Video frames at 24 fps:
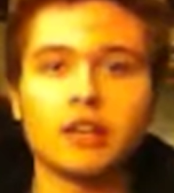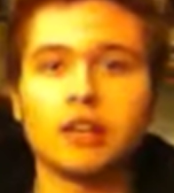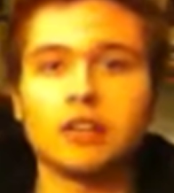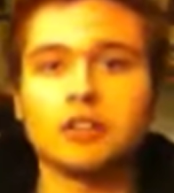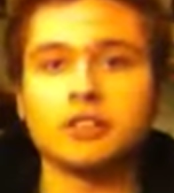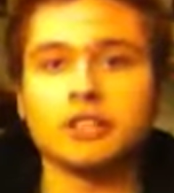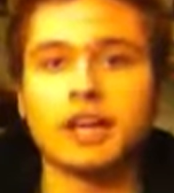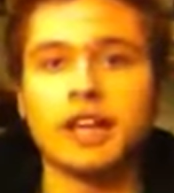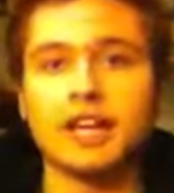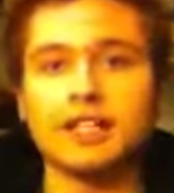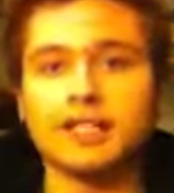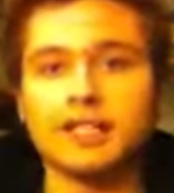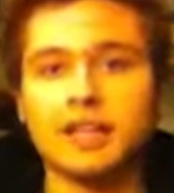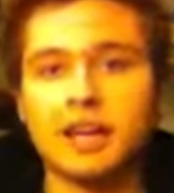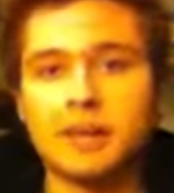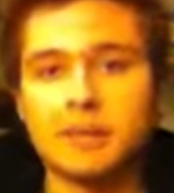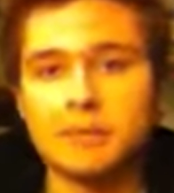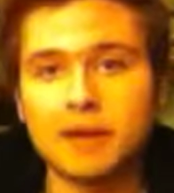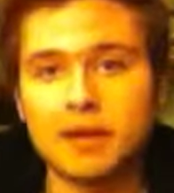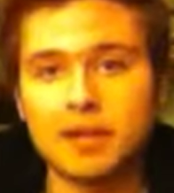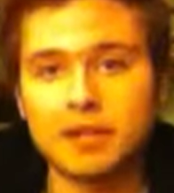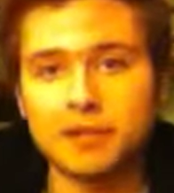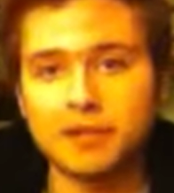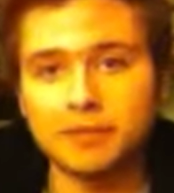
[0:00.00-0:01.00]
called
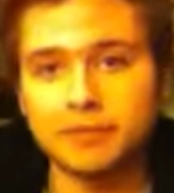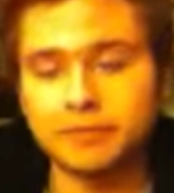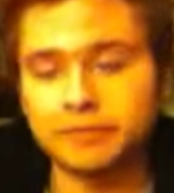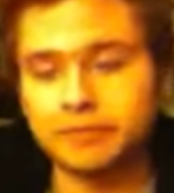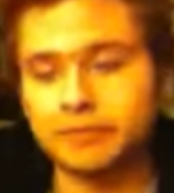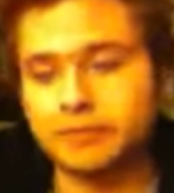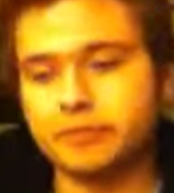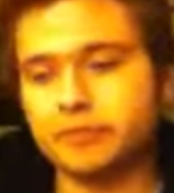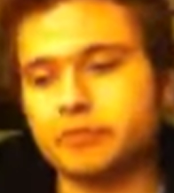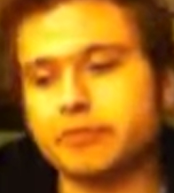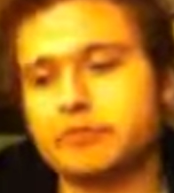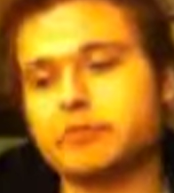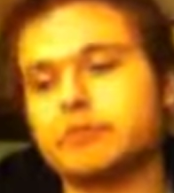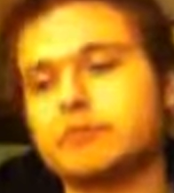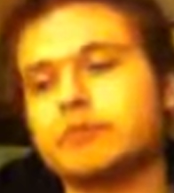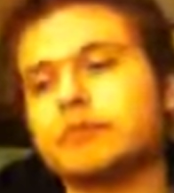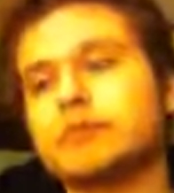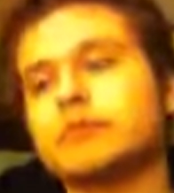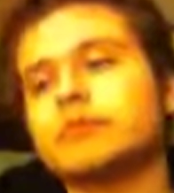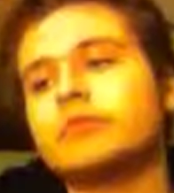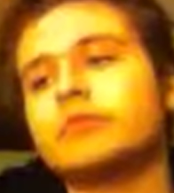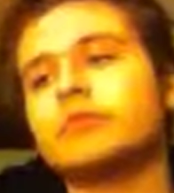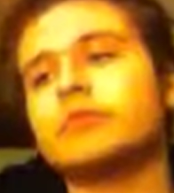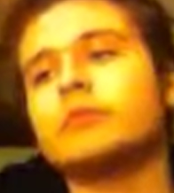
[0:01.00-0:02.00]
Anti-Meta,
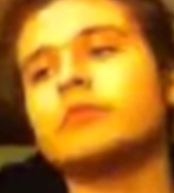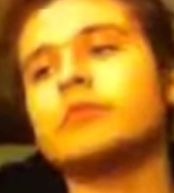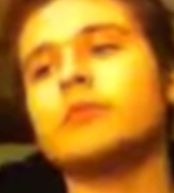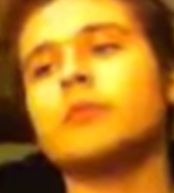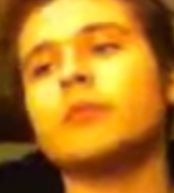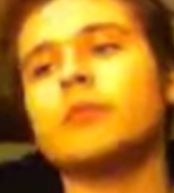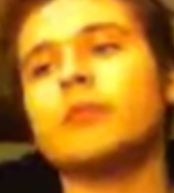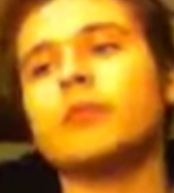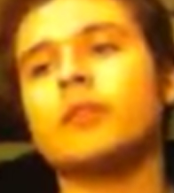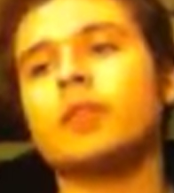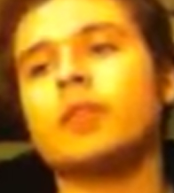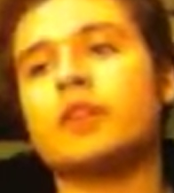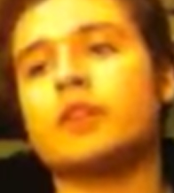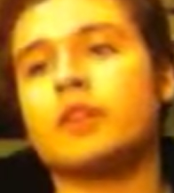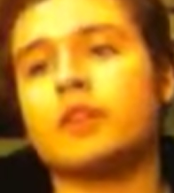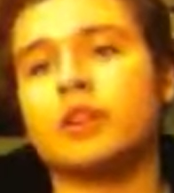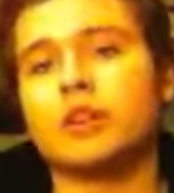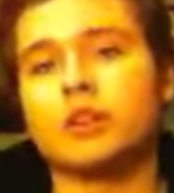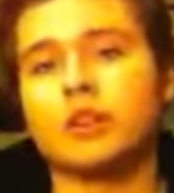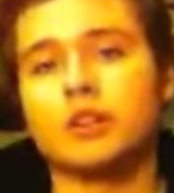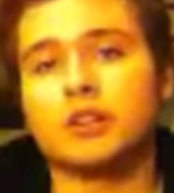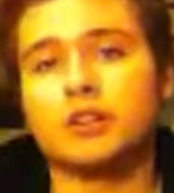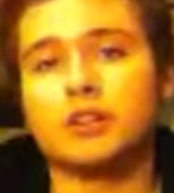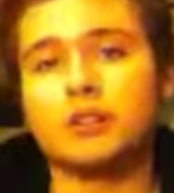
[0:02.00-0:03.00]

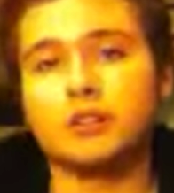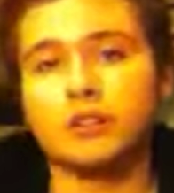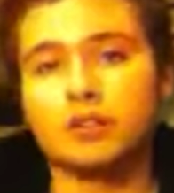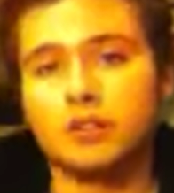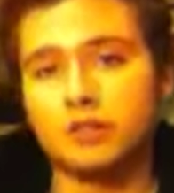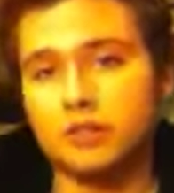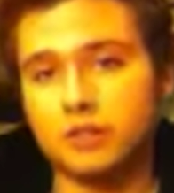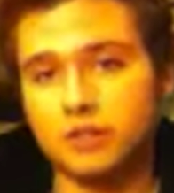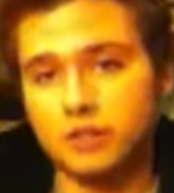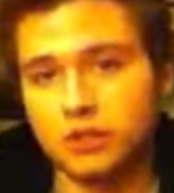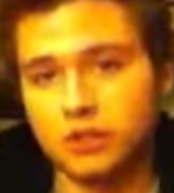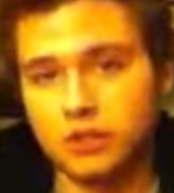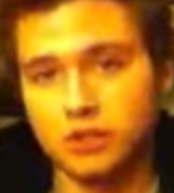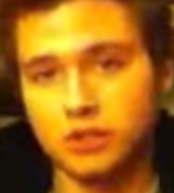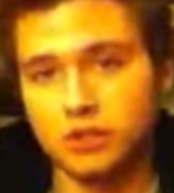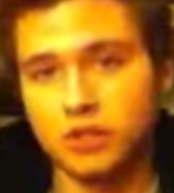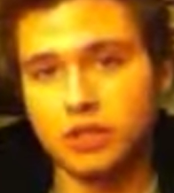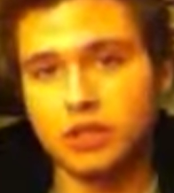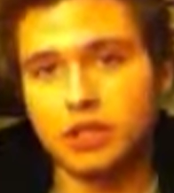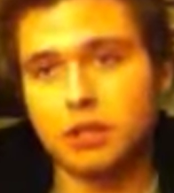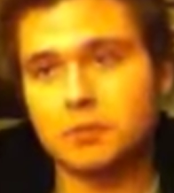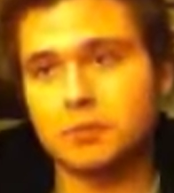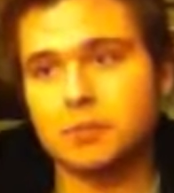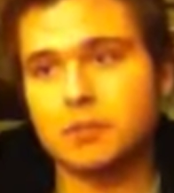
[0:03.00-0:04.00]
or you can
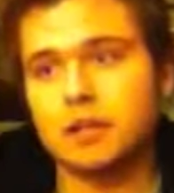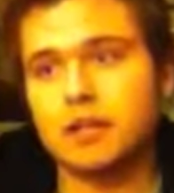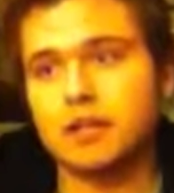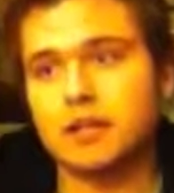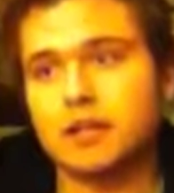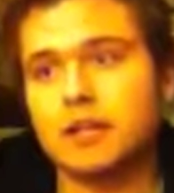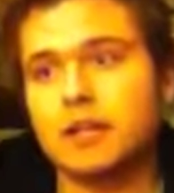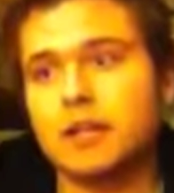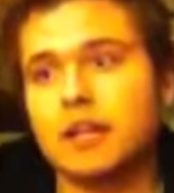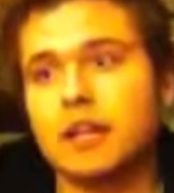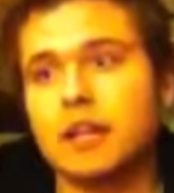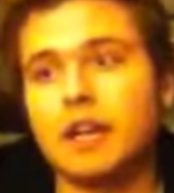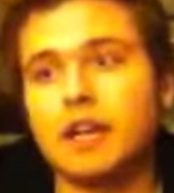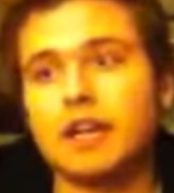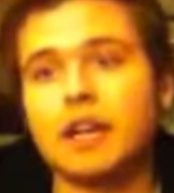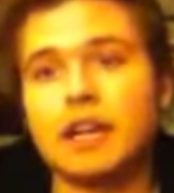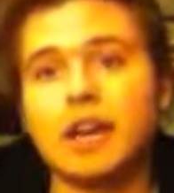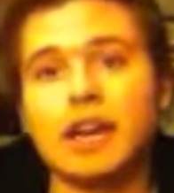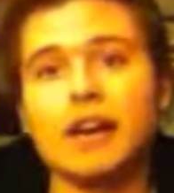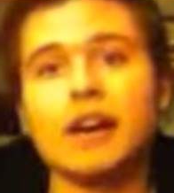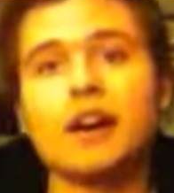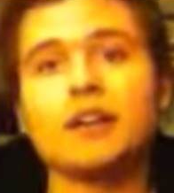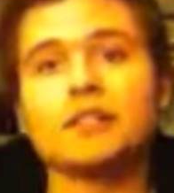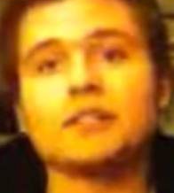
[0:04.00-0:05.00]
look up
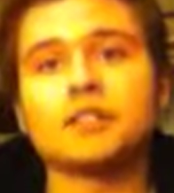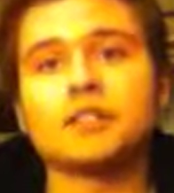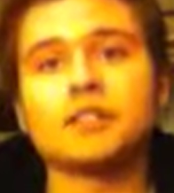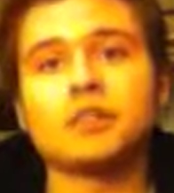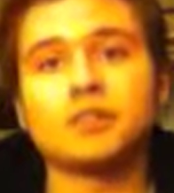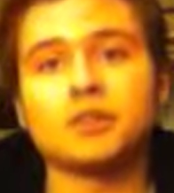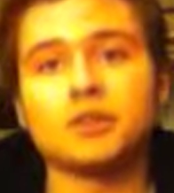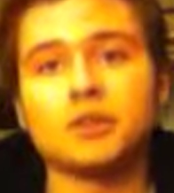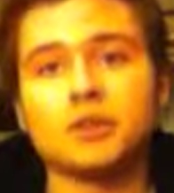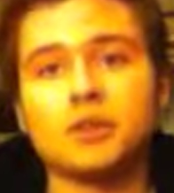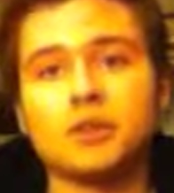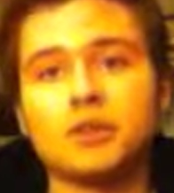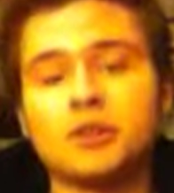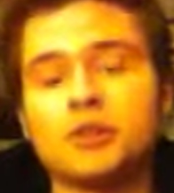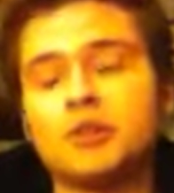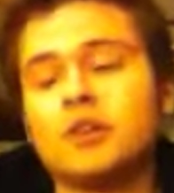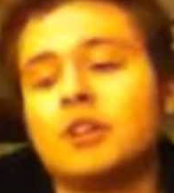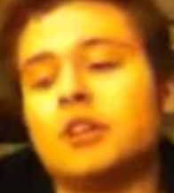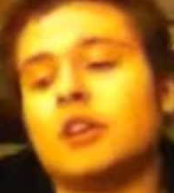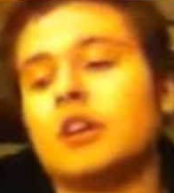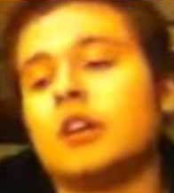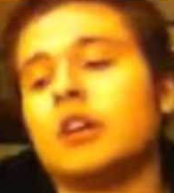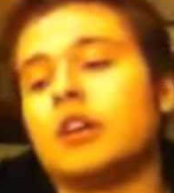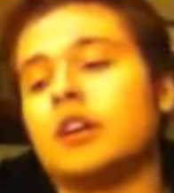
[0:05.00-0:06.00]
Chaos Control.
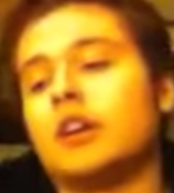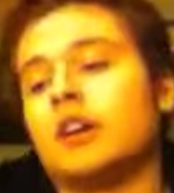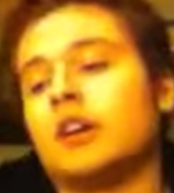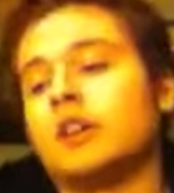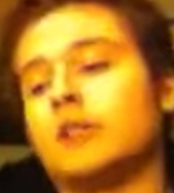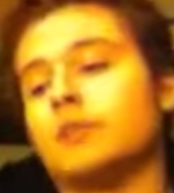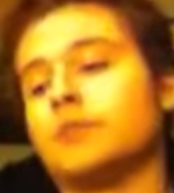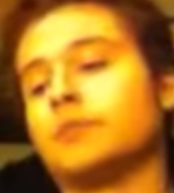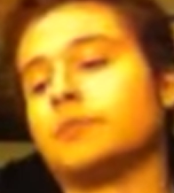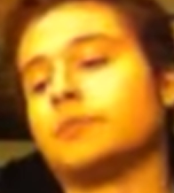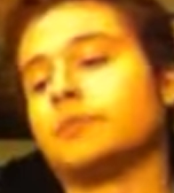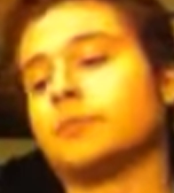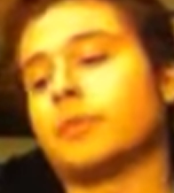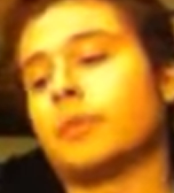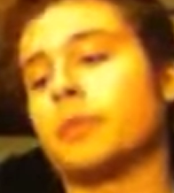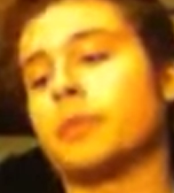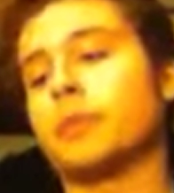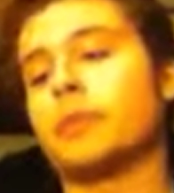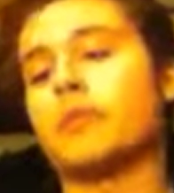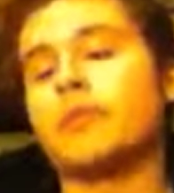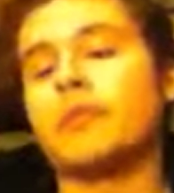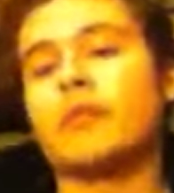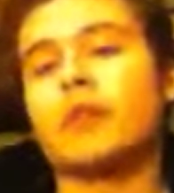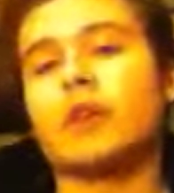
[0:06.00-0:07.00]

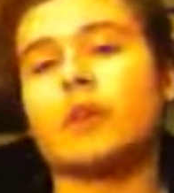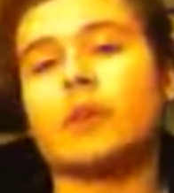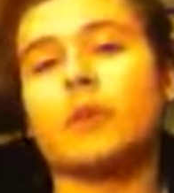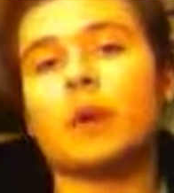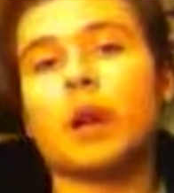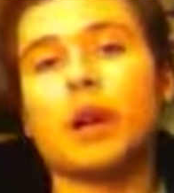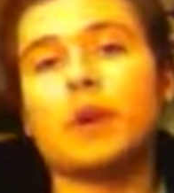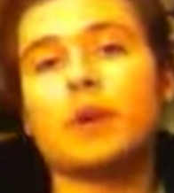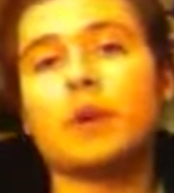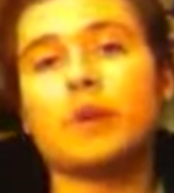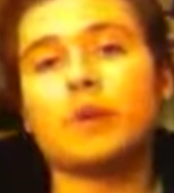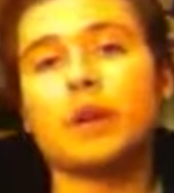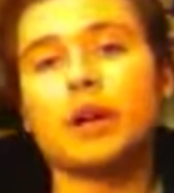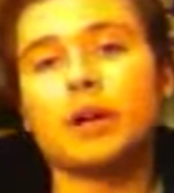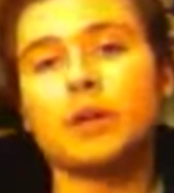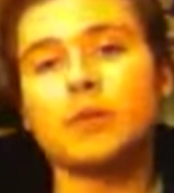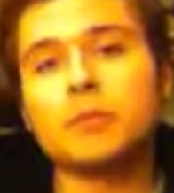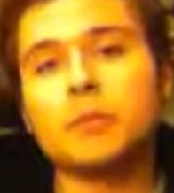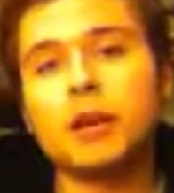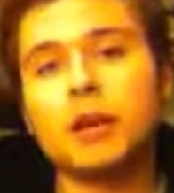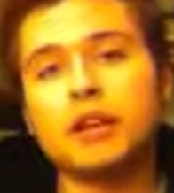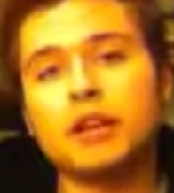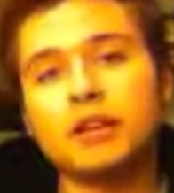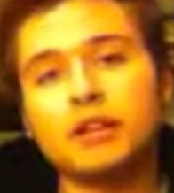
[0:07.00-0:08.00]
What I would
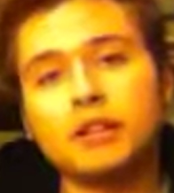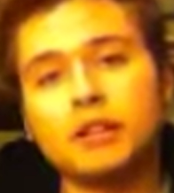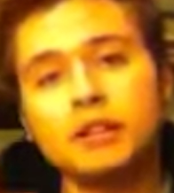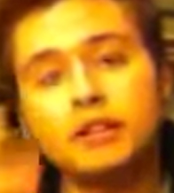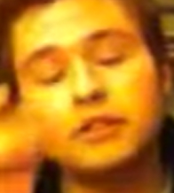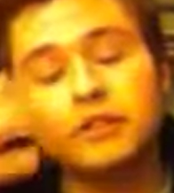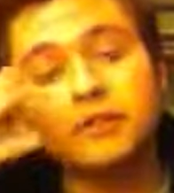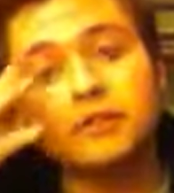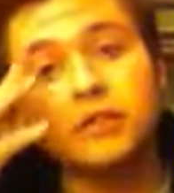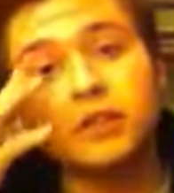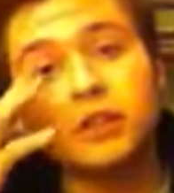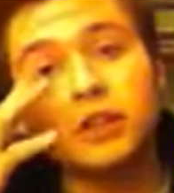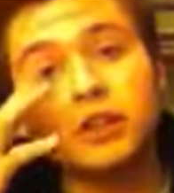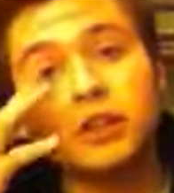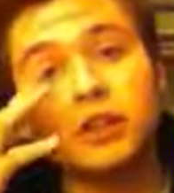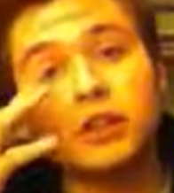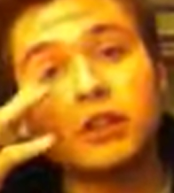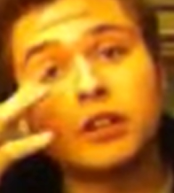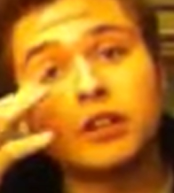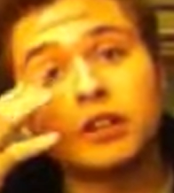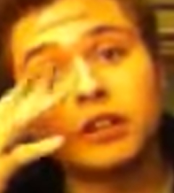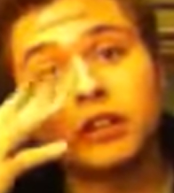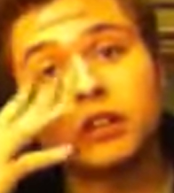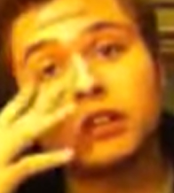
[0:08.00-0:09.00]
recommend
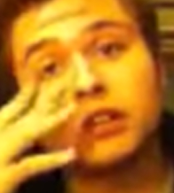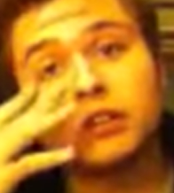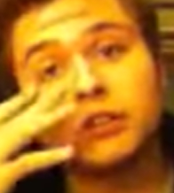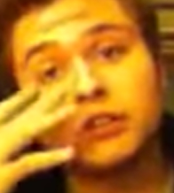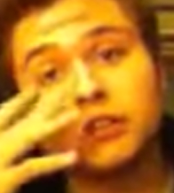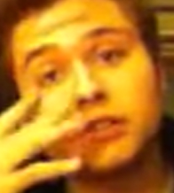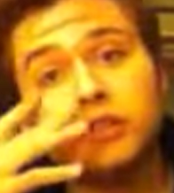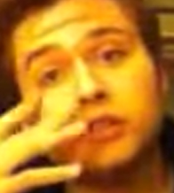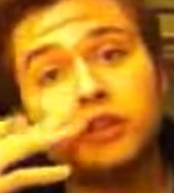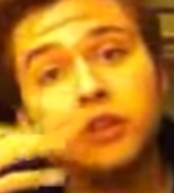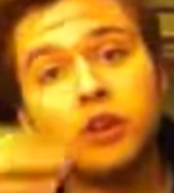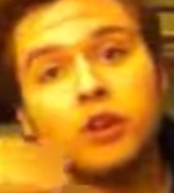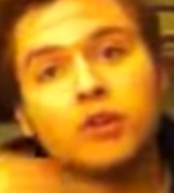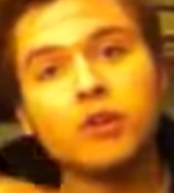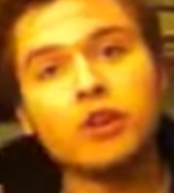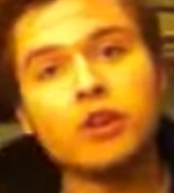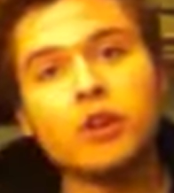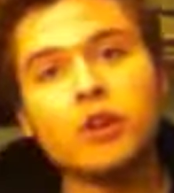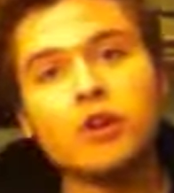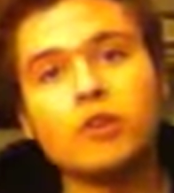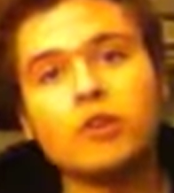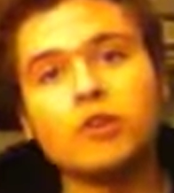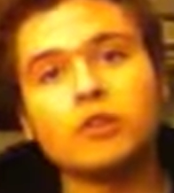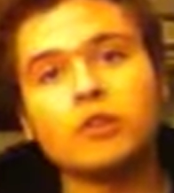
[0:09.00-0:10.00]
for if you don't
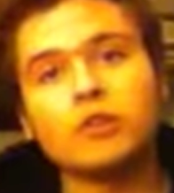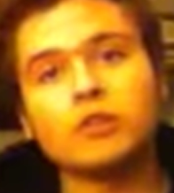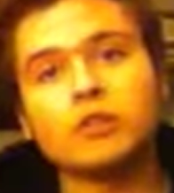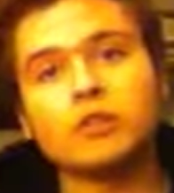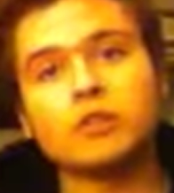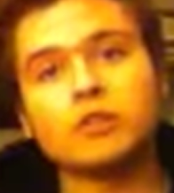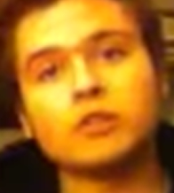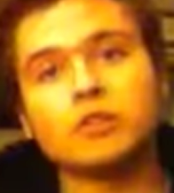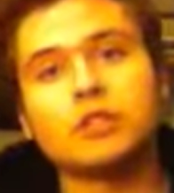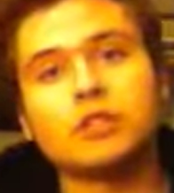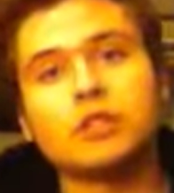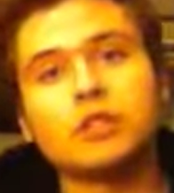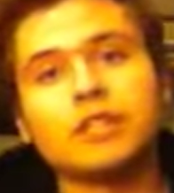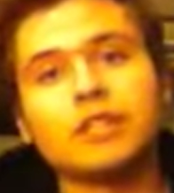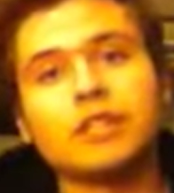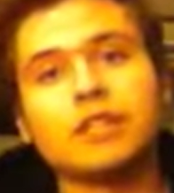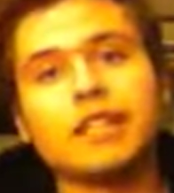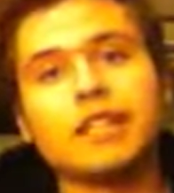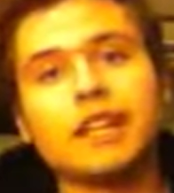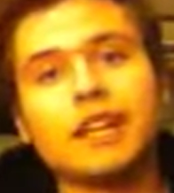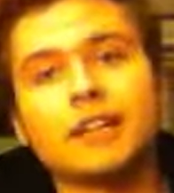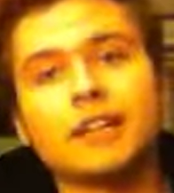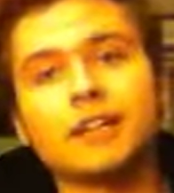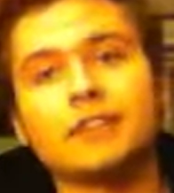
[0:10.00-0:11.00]
know
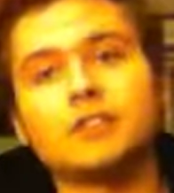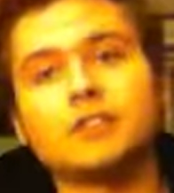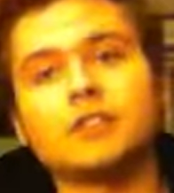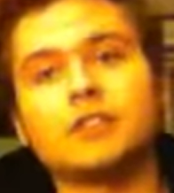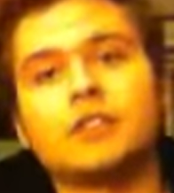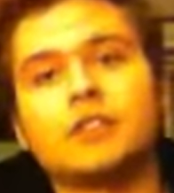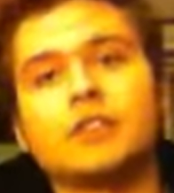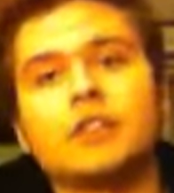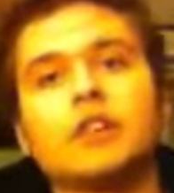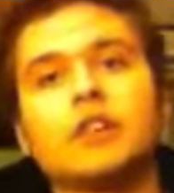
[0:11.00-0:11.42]
certain decks,